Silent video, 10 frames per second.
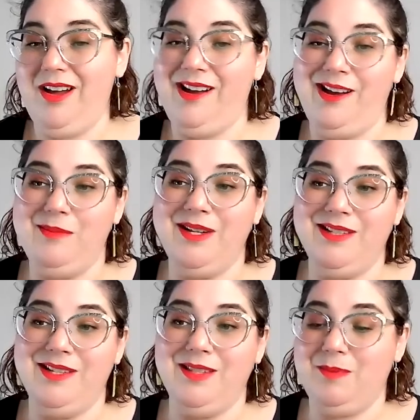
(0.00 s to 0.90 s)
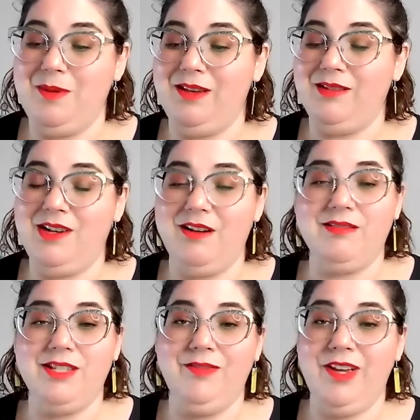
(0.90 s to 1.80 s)
I might take this back in the shower and
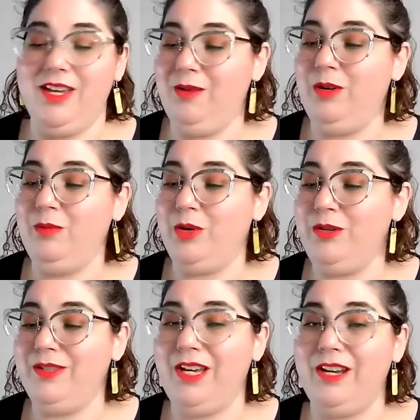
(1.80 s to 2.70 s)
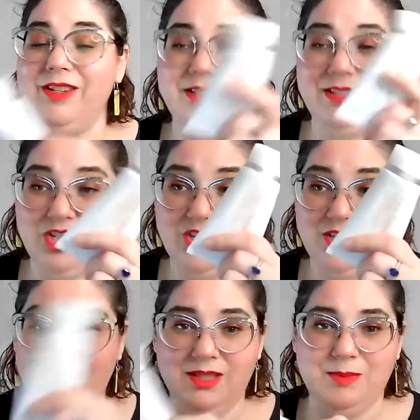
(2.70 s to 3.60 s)
see if I can get one more use out of it because this shit's
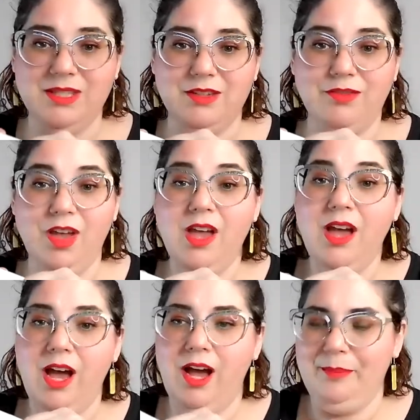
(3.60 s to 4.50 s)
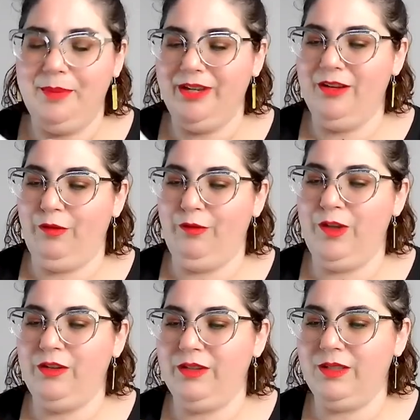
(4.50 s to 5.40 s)
expensive. Um, but it
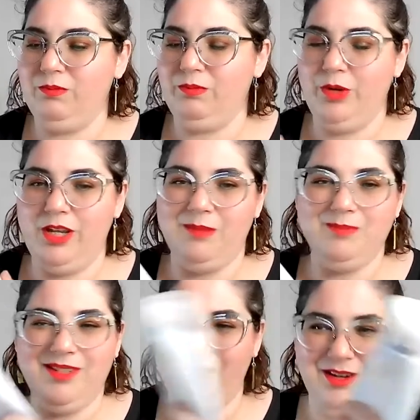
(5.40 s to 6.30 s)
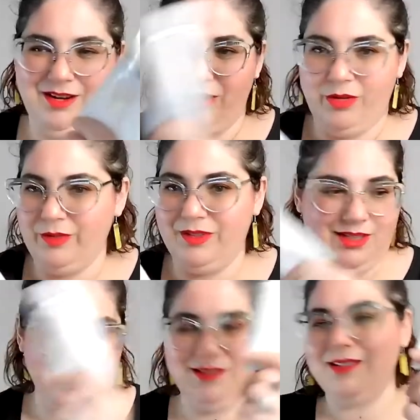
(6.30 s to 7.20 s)
feels pretty, you know how it goes.
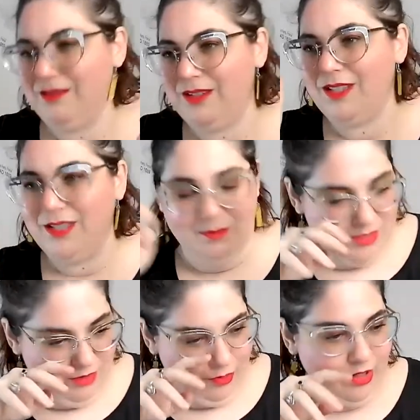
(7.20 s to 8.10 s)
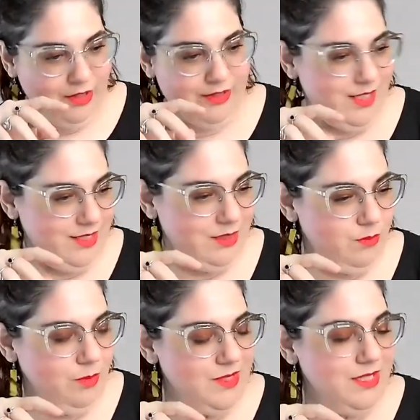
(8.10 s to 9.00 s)
It's it's empty for all intents and
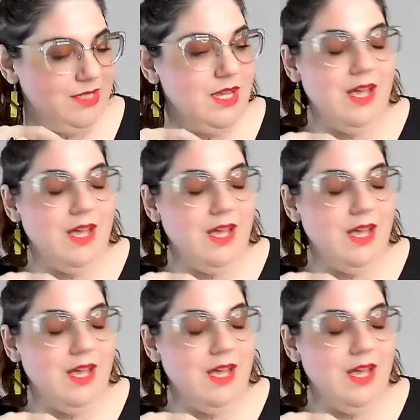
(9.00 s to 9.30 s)
purposes.